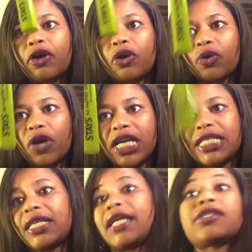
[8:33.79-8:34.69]

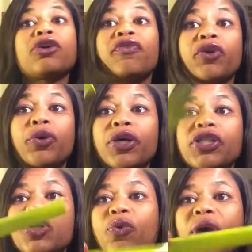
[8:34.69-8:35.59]
Great. Like so if you're going
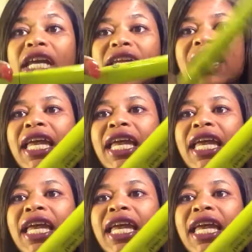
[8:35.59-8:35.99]
to a wedding,